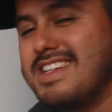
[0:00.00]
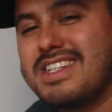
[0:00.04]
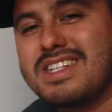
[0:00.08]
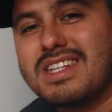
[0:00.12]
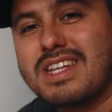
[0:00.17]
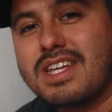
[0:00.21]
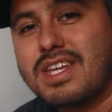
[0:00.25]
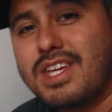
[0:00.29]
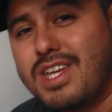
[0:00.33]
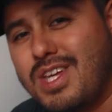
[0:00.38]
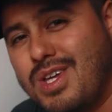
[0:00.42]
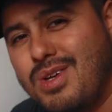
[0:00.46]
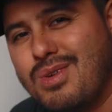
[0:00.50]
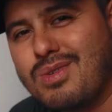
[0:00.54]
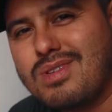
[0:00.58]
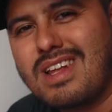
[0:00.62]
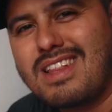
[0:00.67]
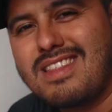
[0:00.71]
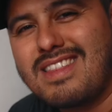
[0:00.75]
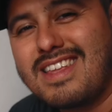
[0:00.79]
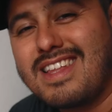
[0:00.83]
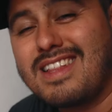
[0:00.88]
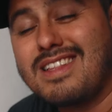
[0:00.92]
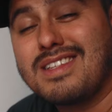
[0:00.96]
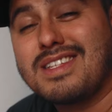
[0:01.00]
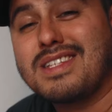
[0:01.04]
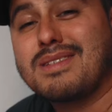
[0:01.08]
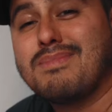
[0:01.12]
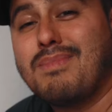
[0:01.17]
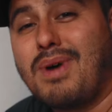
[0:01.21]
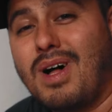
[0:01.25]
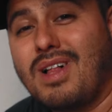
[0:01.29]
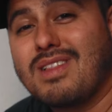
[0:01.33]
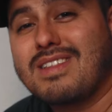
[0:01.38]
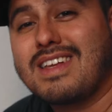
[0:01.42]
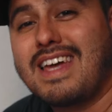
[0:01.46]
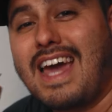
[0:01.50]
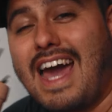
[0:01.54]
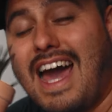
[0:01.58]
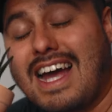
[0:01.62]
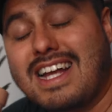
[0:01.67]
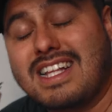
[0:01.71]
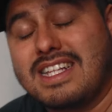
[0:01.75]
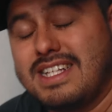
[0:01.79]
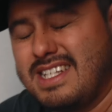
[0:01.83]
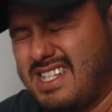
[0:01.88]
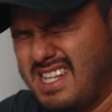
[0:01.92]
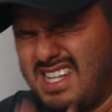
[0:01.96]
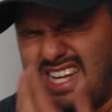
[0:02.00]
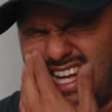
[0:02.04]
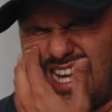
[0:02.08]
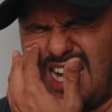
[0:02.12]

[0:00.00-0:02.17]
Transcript: this cute little small cactus